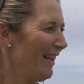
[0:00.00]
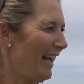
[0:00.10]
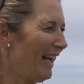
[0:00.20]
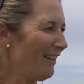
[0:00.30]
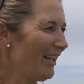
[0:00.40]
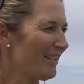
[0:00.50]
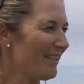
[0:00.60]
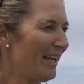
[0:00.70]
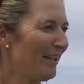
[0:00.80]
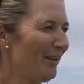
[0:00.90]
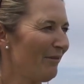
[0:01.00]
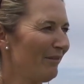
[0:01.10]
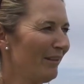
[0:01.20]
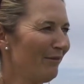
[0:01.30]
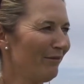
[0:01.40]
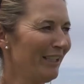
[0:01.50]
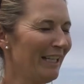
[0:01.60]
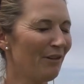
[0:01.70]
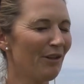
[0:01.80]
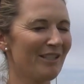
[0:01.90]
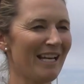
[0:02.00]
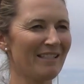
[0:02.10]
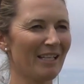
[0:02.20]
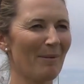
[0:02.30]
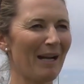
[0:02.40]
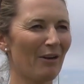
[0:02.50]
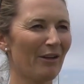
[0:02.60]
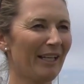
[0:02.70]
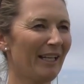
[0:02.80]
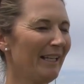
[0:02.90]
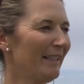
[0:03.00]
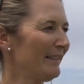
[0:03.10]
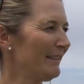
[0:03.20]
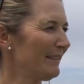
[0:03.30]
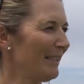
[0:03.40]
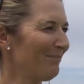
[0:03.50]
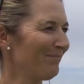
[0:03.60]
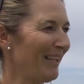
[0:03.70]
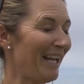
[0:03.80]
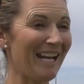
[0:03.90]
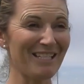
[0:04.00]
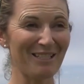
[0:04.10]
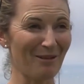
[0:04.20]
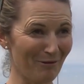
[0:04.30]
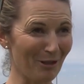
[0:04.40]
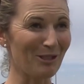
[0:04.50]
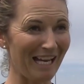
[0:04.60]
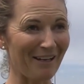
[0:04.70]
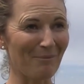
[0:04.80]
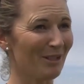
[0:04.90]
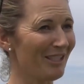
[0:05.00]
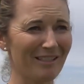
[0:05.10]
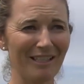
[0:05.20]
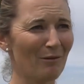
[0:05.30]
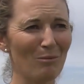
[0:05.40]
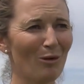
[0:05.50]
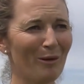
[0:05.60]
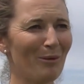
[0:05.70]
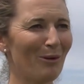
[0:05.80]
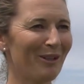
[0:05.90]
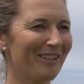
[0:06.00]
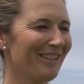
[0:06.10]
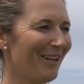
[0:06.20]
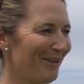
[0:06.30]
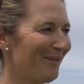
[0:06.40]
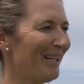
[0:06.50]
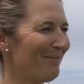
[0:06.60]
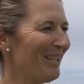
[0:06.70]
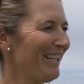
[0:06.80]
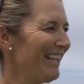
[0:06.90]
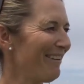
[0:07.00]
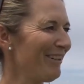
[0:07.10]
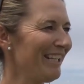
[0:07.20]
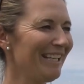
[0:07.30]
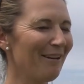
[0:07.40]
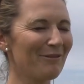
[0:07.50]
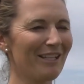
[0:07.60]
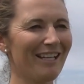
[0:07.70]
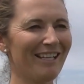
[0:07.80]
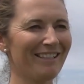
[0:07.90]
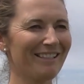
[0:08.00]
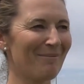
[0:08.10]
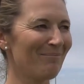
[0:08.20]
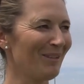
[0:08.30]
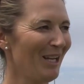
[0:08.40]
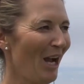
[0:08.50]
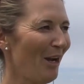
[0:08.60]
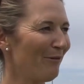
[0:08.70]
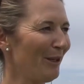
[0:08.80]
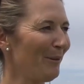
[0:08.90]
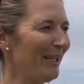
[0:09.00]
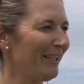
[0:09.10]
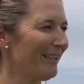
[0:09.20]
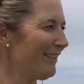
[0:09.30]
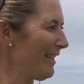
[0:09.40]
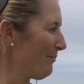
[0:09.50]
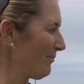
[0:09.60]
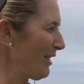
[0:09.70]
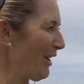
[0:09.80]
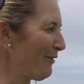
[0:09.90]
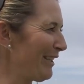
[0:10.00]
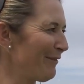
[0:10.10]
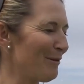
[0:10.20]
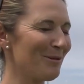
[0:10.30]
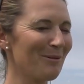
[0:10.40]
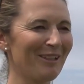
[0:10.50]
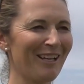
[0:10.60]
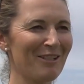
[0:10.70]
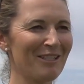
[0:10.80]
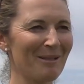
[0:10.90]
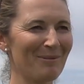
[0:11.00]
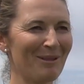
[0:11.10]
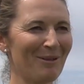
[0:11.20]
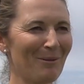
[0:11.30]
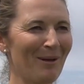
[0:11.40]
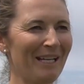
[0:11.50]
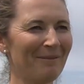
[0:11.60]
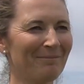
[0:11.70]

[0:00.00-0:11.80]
and like I say, are really enthusiastic about cricket, and actually some real talent, which is even more important. So yeah, really loved it, and hopefully we can hopefully give them some good coaching tips along the way.